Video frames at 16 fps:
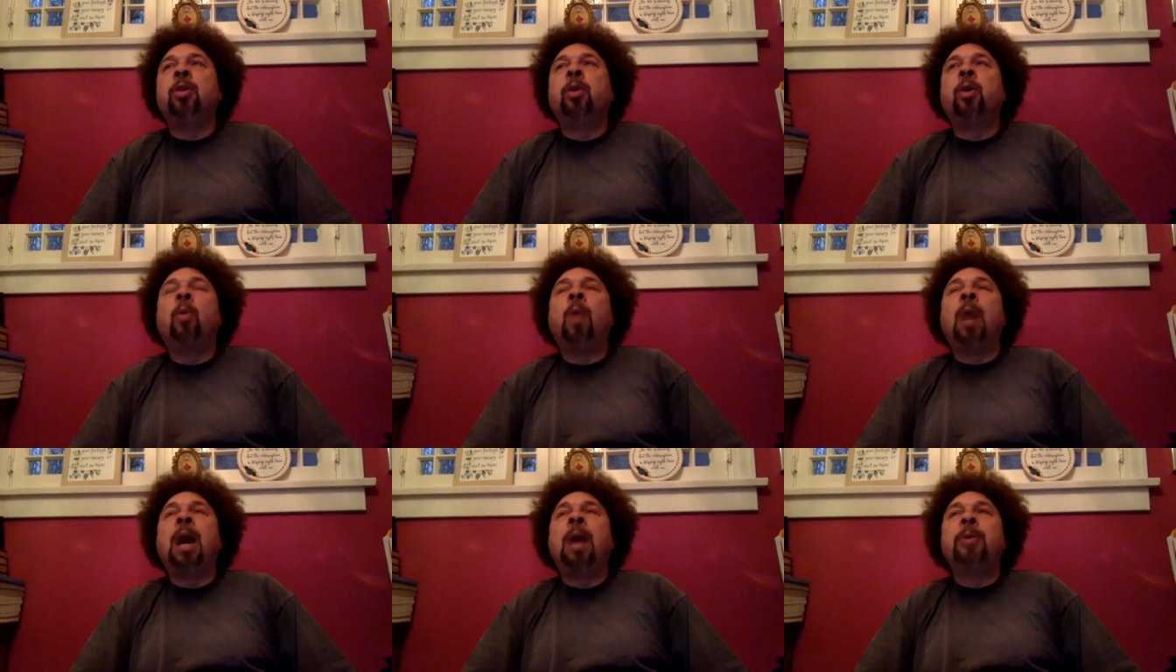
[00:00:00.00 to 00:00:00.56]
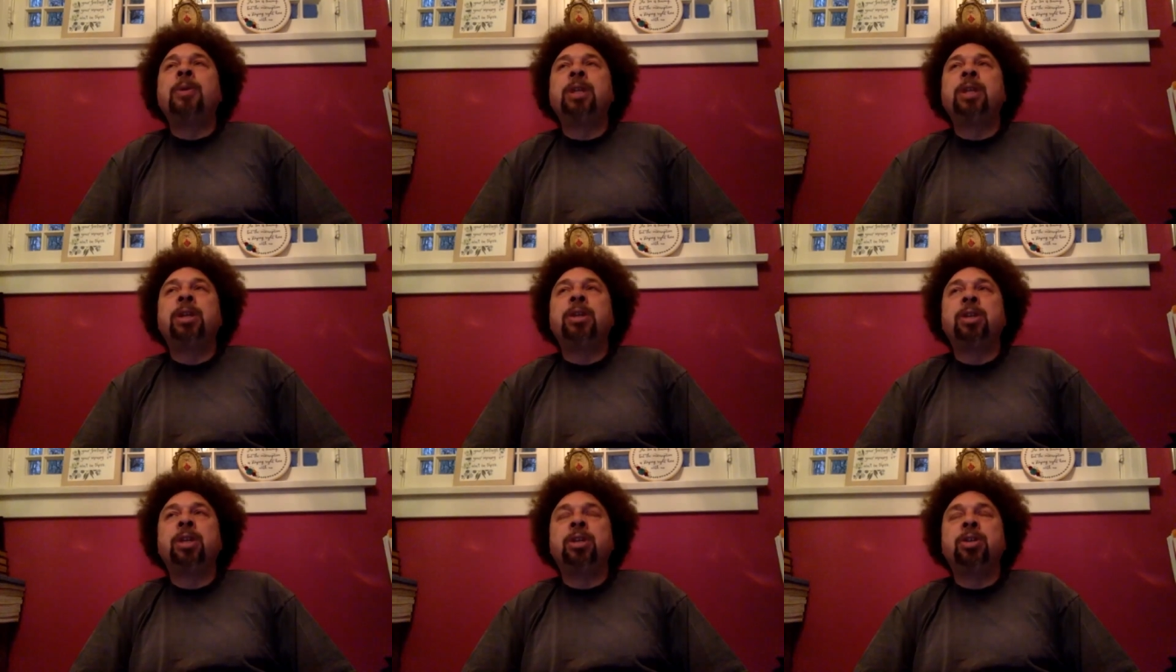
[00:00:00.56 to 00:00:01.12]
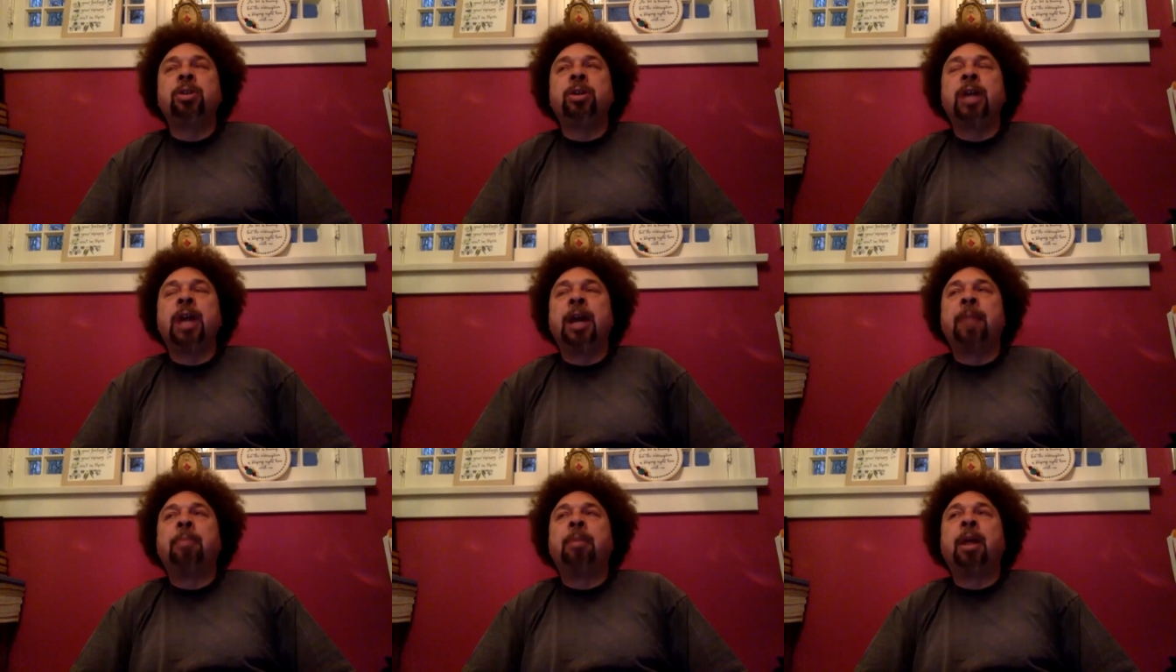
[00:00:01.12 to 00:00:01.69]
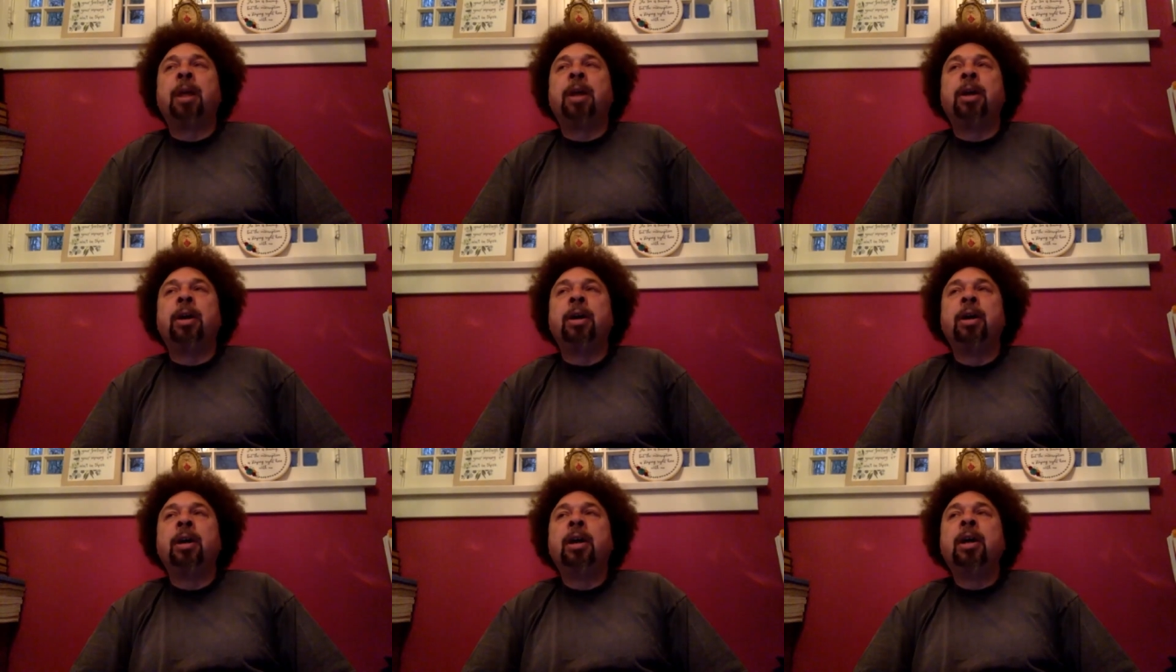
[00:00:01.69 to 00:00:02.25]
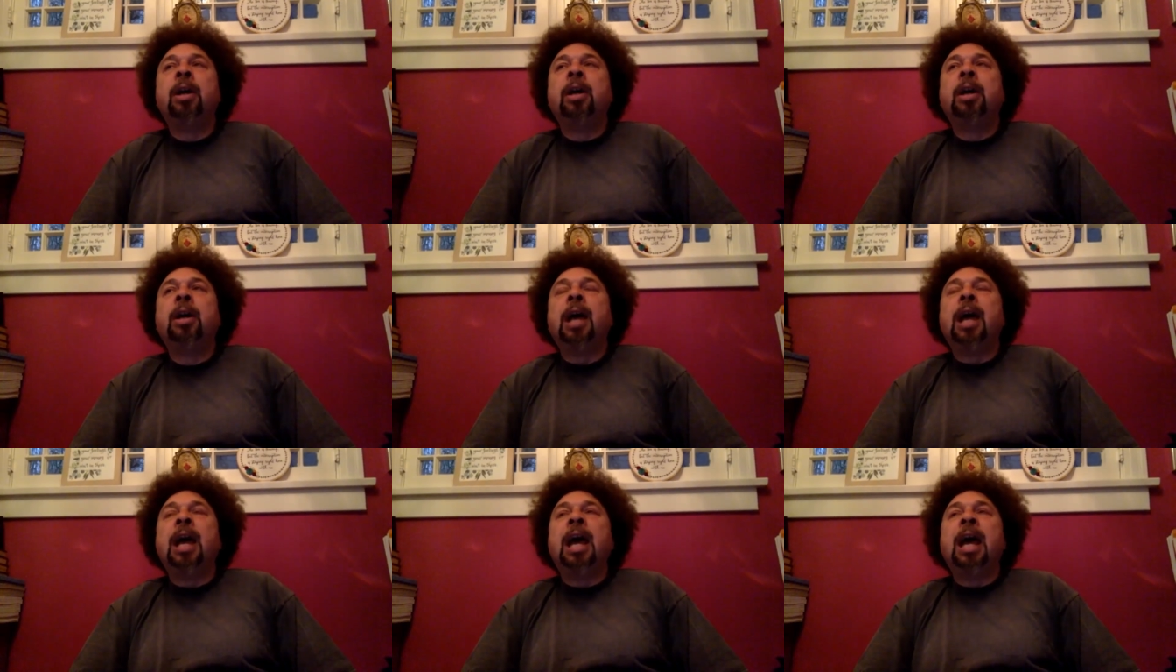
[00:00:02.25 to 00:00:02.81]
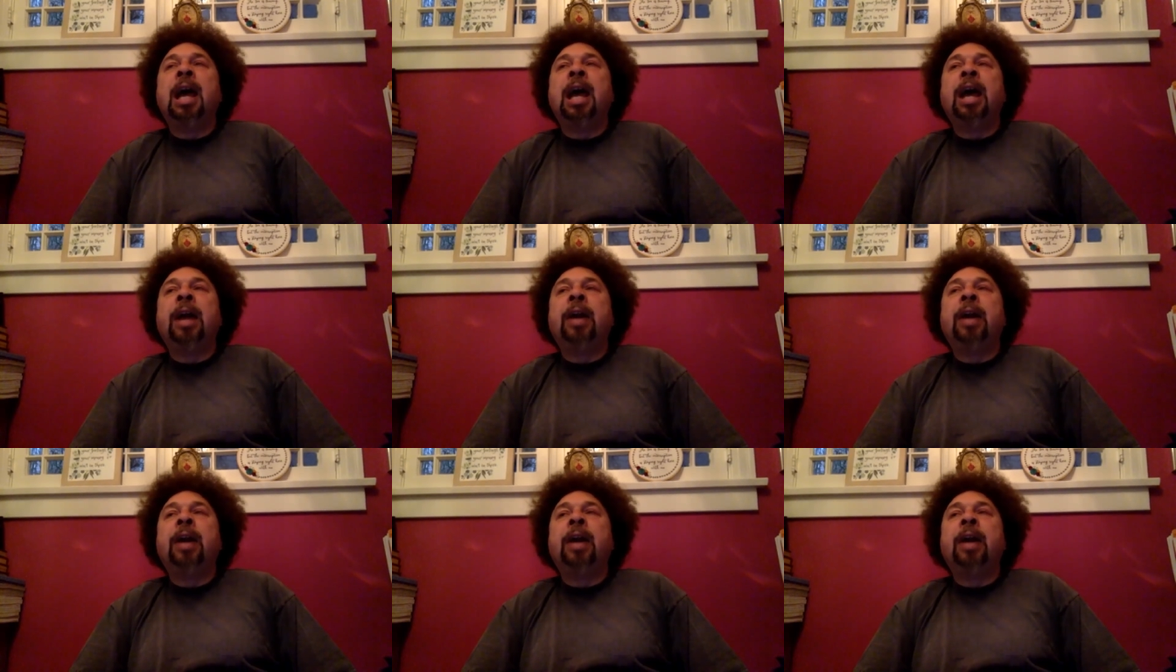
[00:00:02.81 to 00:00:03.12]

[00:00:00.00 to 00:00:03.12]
though? Why was he a teacher and not a player? And